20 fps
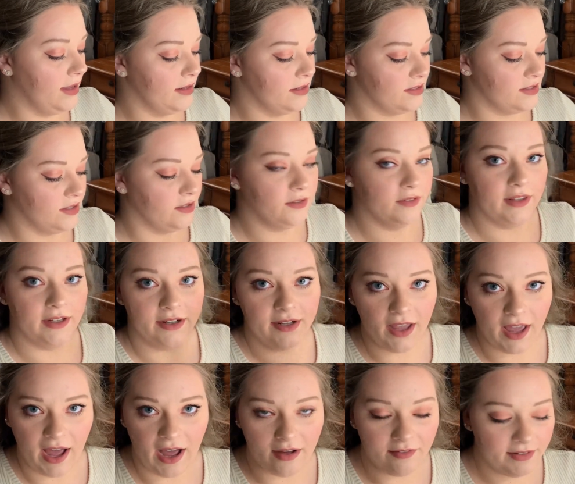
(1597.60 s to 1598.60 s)
So there you
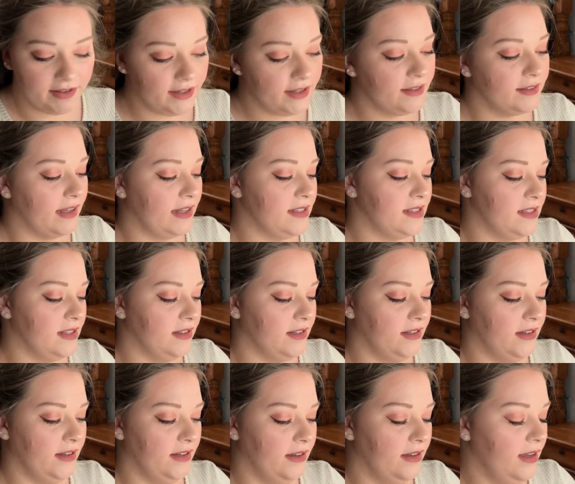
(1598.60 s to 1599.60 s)
have it. That's
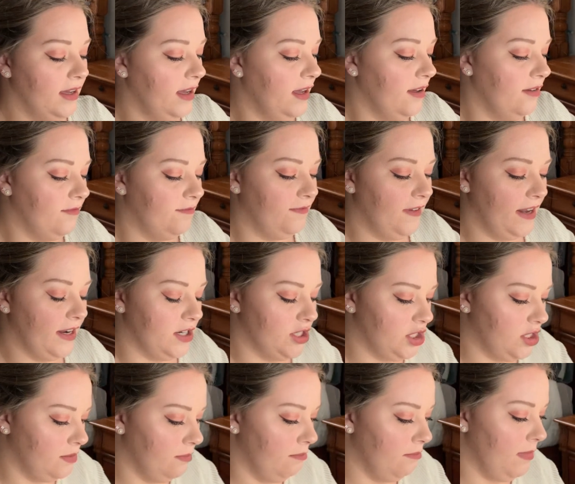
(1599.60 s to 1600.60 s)
the
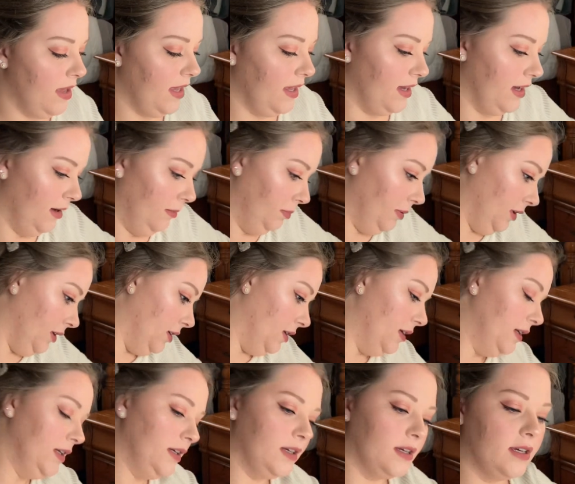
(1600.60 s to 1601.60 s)
finished makeup
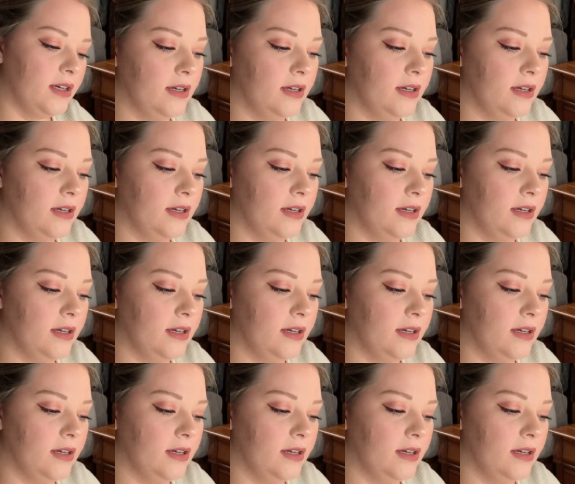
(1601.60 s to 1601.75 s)
look.